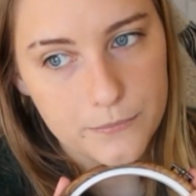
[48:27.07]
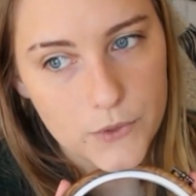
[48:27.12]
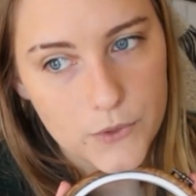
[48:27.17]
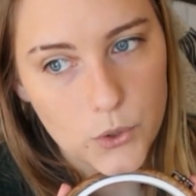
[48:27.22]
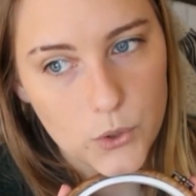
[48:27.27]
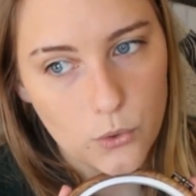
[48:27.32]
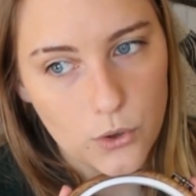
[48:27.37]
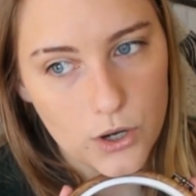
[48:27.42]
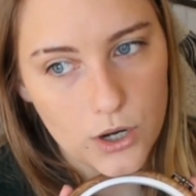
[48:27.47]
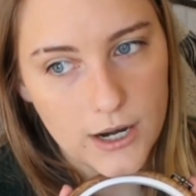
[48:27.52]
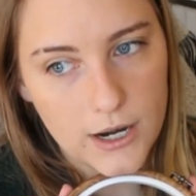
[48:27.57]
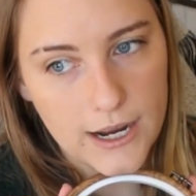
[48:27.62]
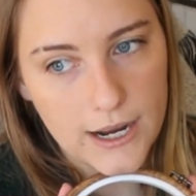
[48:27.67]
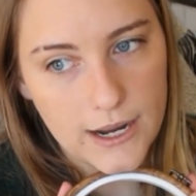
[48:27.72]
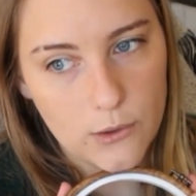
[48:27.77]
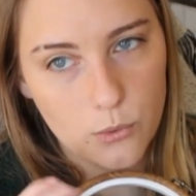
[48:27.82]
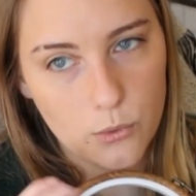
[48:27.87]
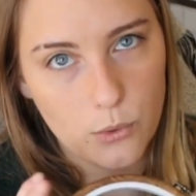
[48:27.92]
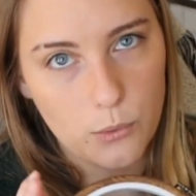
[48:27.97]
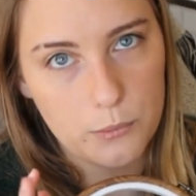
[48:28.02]
or I
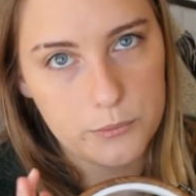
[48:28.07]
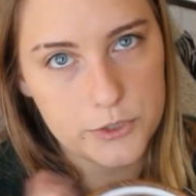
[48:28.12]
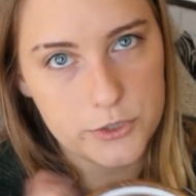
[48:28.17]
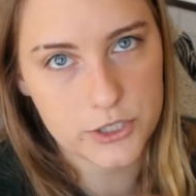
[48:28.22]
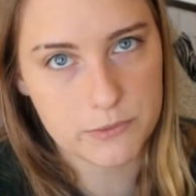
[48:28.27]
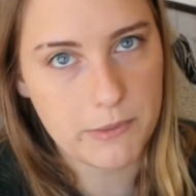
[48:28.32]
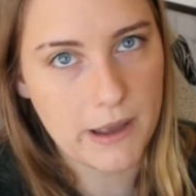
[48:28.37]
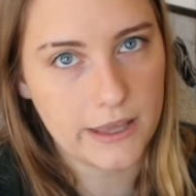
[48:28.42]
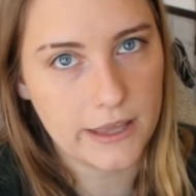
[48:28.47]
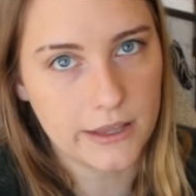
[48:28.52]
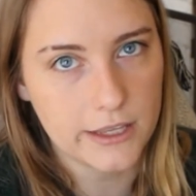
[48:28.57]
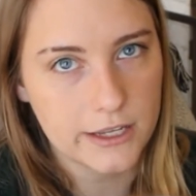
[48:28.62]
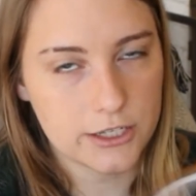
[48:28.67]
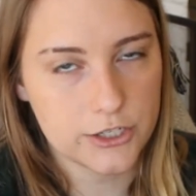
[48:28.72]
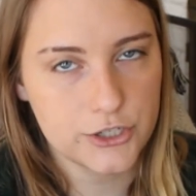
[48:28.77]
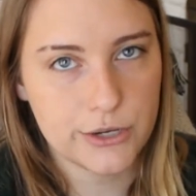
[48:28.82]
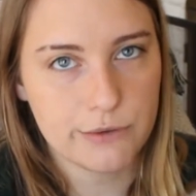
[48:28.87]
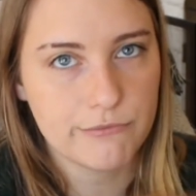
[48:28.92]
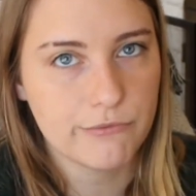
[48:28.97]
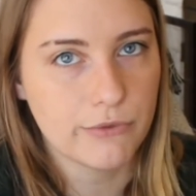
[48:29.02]
will just buy like a
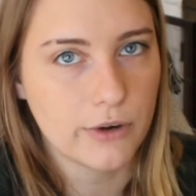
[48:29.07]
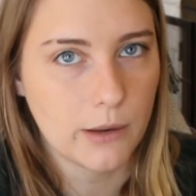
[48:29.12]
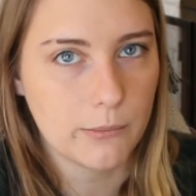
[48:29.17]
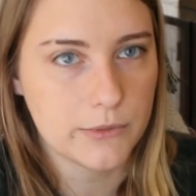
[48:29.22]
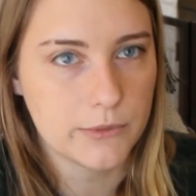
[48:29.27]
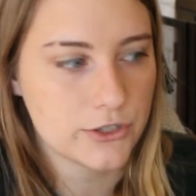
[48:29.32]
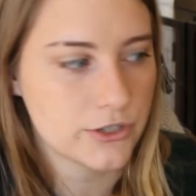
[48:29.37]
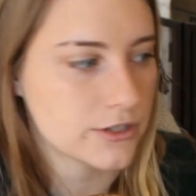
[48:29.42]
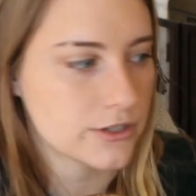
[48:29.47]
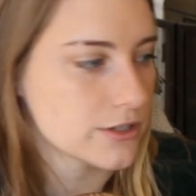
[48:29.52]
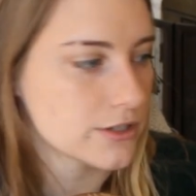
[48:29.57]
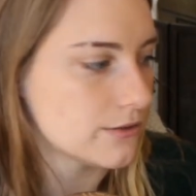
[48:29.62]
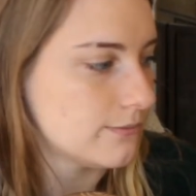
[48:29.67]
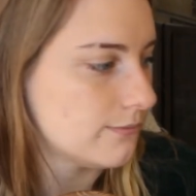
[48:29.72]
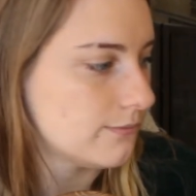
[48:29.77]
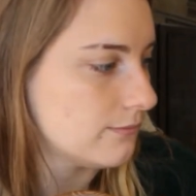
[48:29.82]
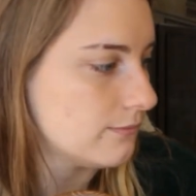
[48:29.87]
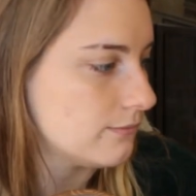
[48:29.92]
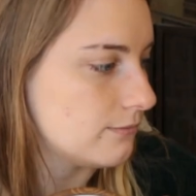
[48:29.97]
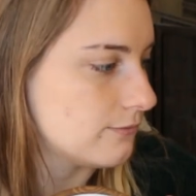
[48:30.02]
cheap frame and just
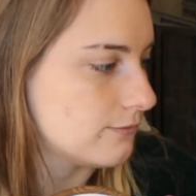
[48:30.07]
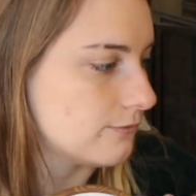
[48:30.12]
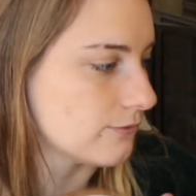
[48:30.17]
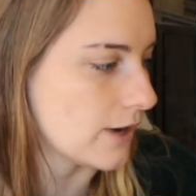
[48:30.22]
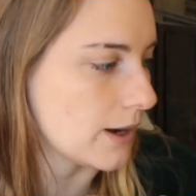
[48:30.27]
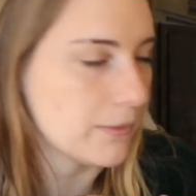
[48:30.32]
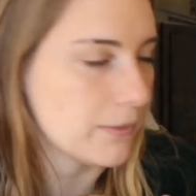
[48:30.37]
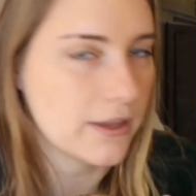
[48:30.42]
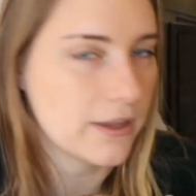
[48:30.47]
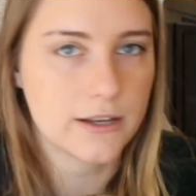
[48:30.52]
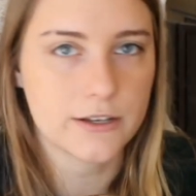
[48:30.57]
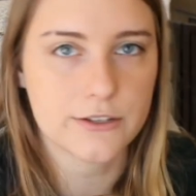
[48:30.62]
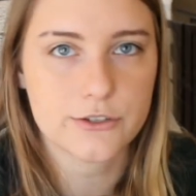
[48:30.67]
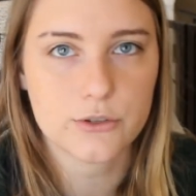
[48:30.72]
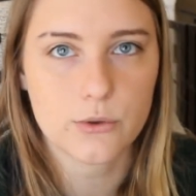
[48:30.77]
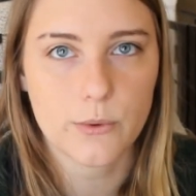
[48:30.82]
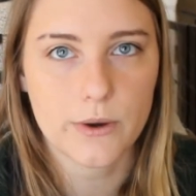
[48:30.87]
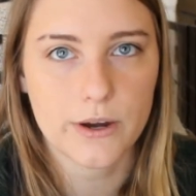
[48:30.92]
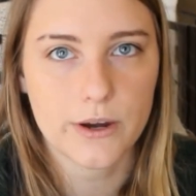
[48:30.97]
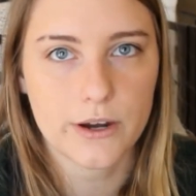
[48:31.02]
frame it in a
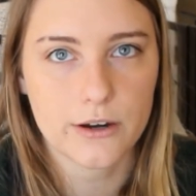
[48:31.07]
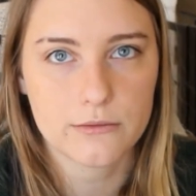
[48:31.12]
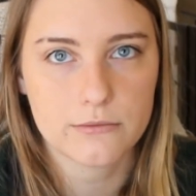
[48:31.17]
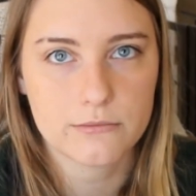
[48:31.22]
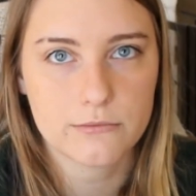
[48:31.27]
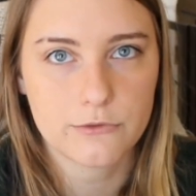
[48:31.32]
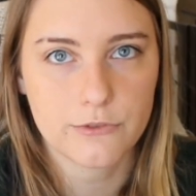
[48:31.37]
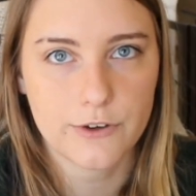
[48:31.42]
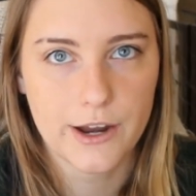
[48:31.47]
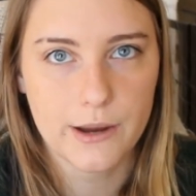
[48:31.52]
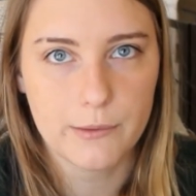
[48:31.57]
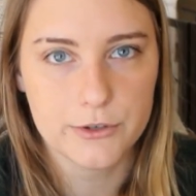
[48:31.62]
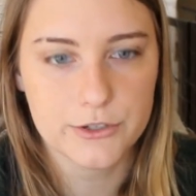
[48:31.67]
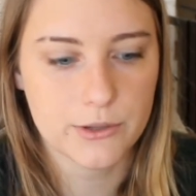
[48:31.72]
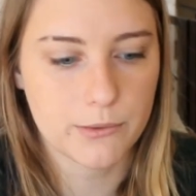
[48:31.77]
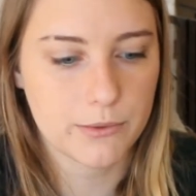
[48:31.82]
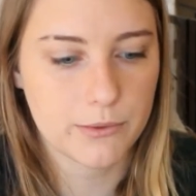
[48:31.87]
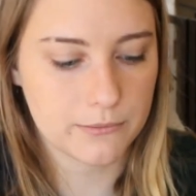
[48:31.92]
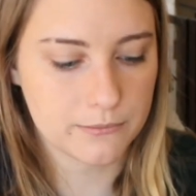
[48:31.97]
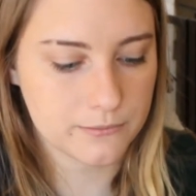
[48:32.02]
square frame or
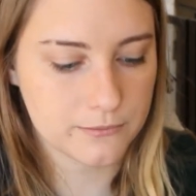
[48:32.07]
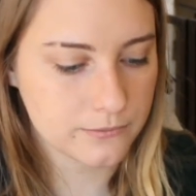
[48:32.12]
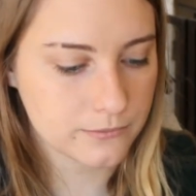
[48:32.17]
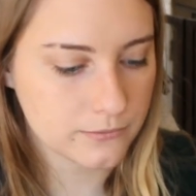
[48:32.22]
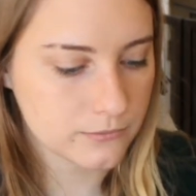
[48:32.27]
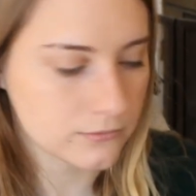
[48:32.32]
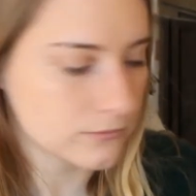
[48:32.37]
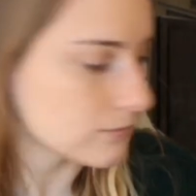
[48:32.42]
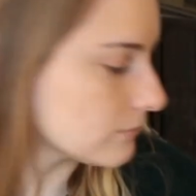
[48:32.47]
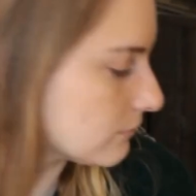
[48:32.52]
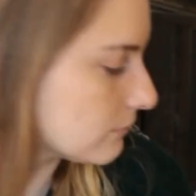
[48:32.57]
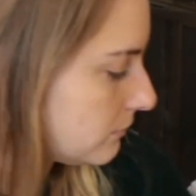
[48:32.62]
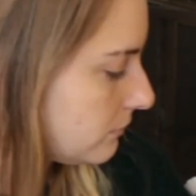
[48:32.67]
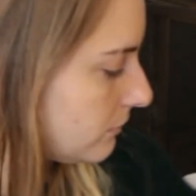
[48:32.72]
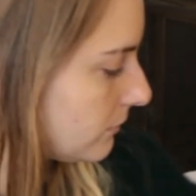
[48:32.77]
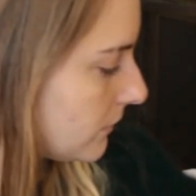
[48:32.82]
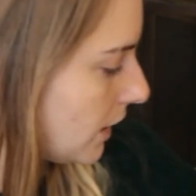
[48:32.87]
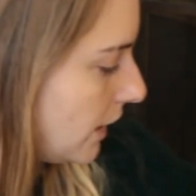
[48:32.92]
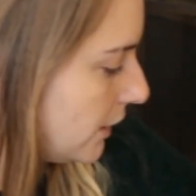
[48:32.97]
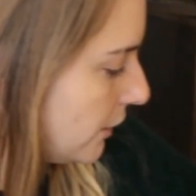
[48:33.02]
something.
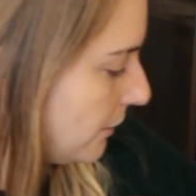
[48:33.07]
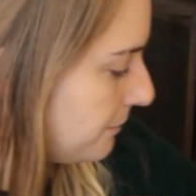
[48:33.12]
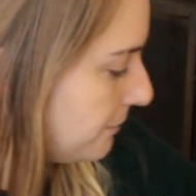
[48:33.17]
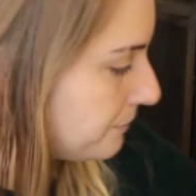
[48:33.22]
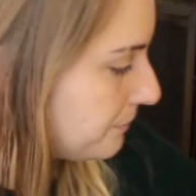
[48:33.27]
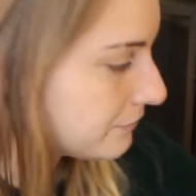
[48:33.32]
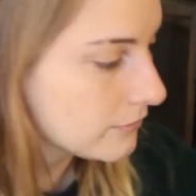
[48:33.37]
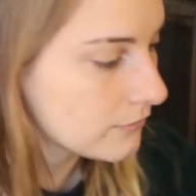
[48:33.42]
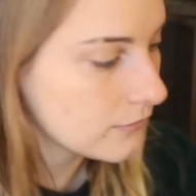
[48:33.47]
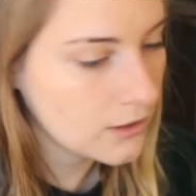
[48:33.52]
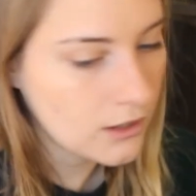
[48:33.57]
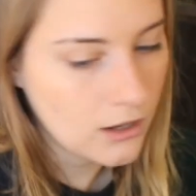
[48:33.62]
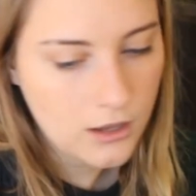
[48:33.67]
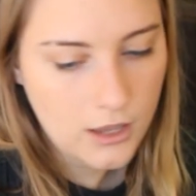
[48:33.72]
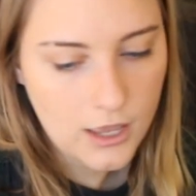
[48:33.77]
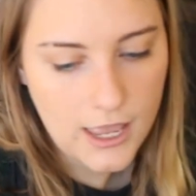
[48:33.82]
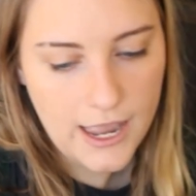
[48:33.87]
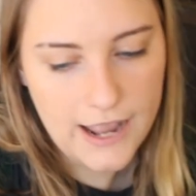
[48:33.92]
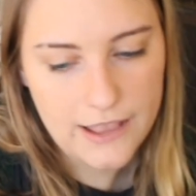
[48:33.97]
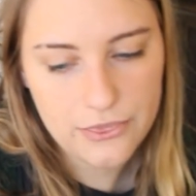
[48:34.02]
I don't know.
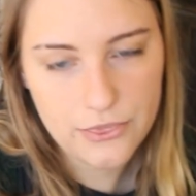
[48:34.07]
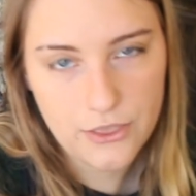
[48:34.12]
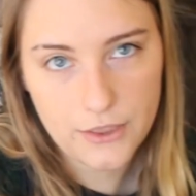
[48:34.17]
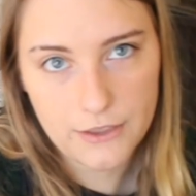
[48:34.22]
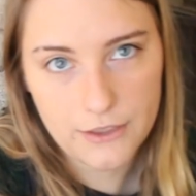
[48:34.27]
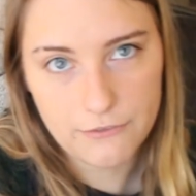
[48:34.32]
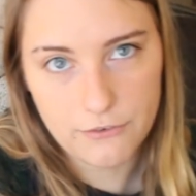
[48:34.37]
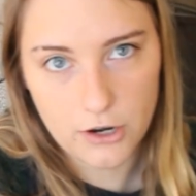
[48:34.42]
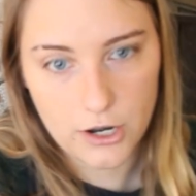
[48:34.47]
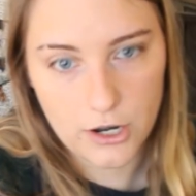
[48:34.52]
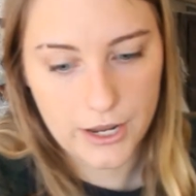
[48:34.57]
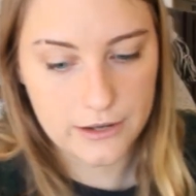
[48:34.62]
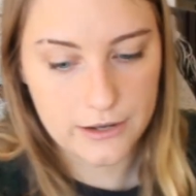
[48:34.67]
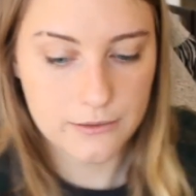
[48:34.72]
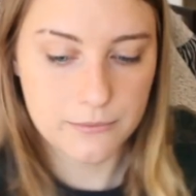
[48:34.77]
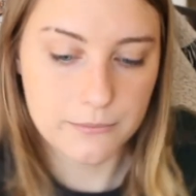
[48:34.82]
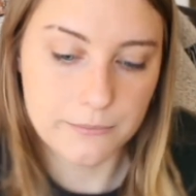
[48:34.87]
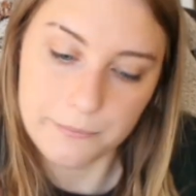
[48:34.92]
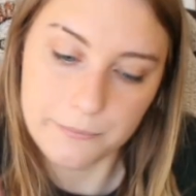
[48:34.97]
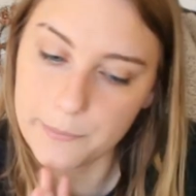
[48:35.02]
I hadn't thought that far ahead,
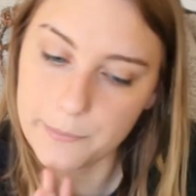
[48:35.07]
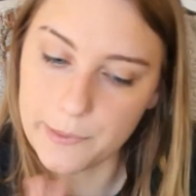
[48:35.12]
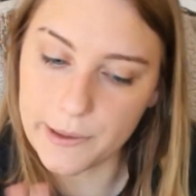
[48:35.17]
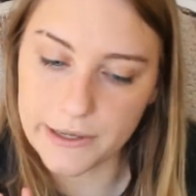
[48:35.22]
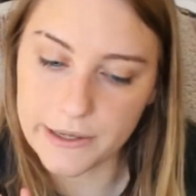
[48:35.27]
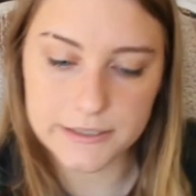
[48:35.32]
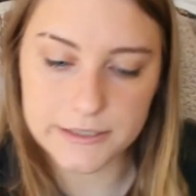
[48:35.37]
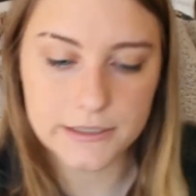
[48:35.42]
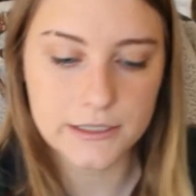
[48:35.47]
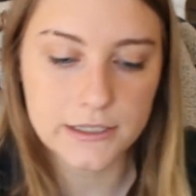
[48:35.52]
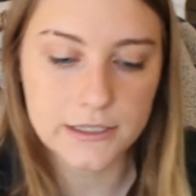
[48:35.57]
but